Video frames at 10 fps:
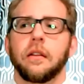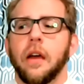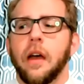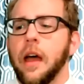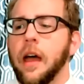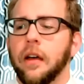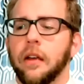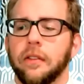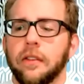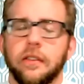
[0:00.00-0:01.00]

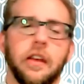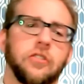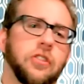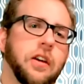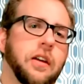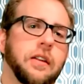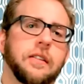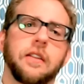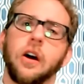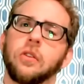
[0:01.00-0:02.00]
Has the station
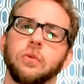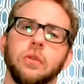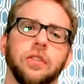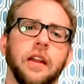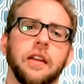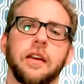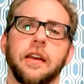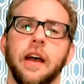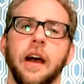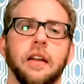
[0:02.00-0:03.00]
dealt with any
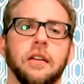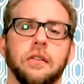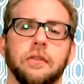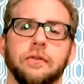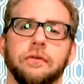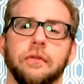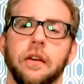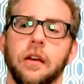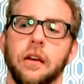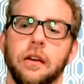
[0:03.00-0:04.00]
kind of
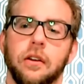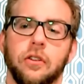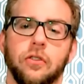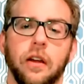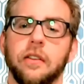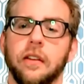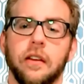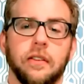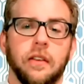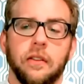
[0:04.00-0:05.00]

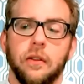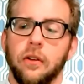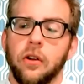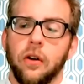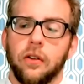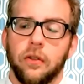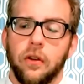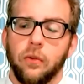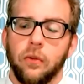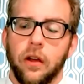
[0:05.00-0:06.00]
craziness when
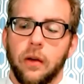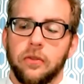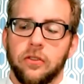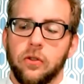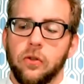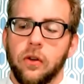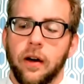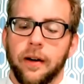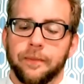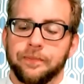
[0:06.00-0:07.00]
it comes to,
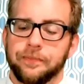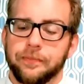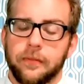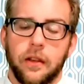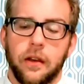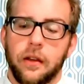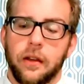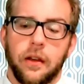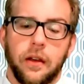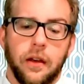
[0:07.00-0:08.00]

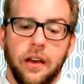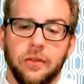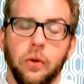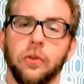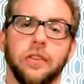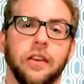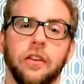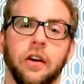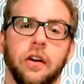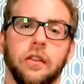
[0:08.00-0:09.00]
I suppose, like
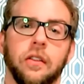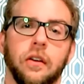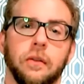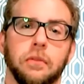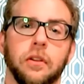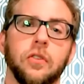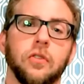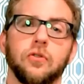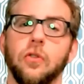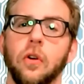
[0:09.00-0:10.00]
the political
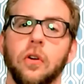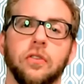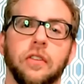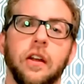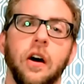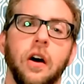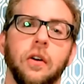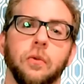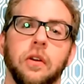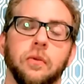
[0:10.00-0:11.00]
trolls at
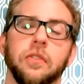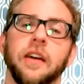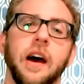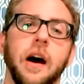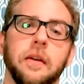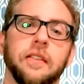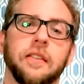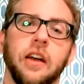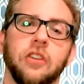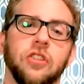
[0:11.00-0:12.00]
all with the comment
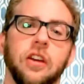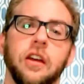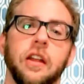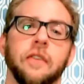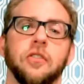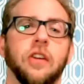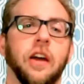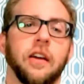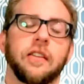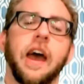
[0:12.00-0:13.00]
section? If you
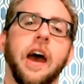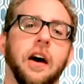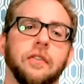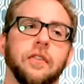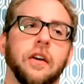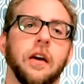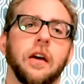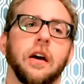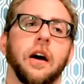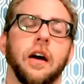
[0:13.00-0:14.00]
guys have
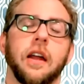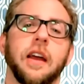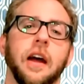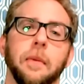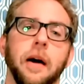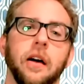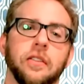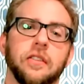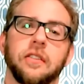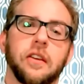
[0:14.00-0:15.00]
any kind of
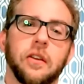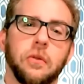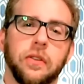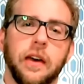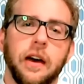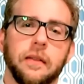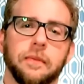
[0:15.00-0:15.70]
policies dealing with that?